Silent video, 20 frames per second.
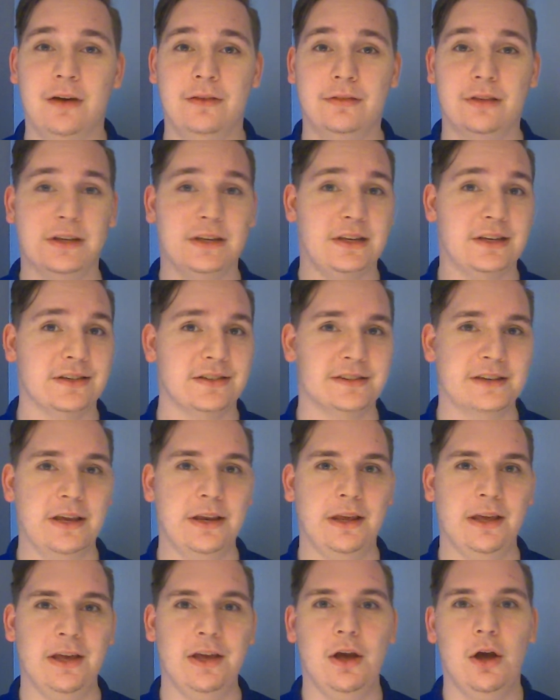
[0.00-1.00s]
of the
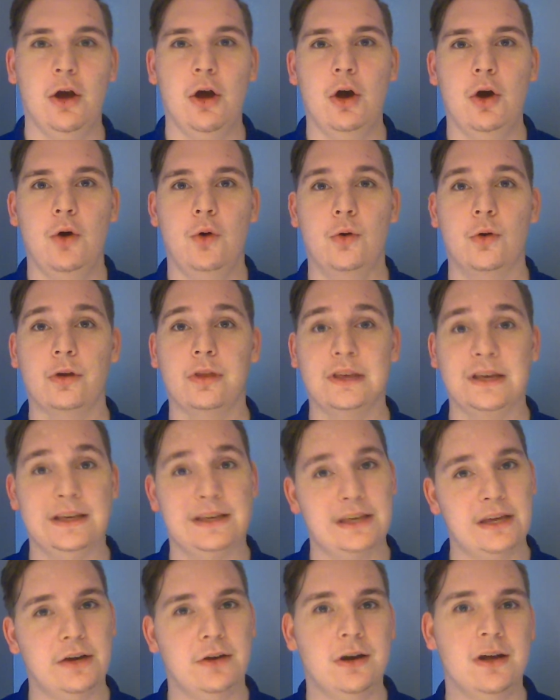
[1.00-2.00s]
Yazidi or the
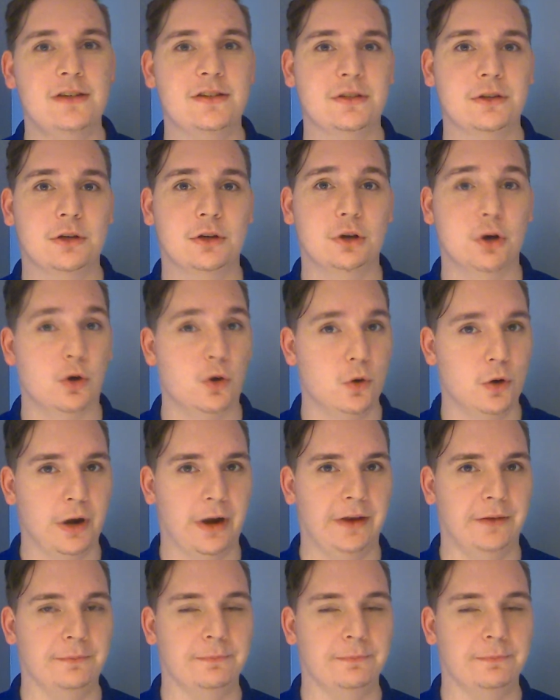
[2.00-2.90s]
Kiras Gohoran.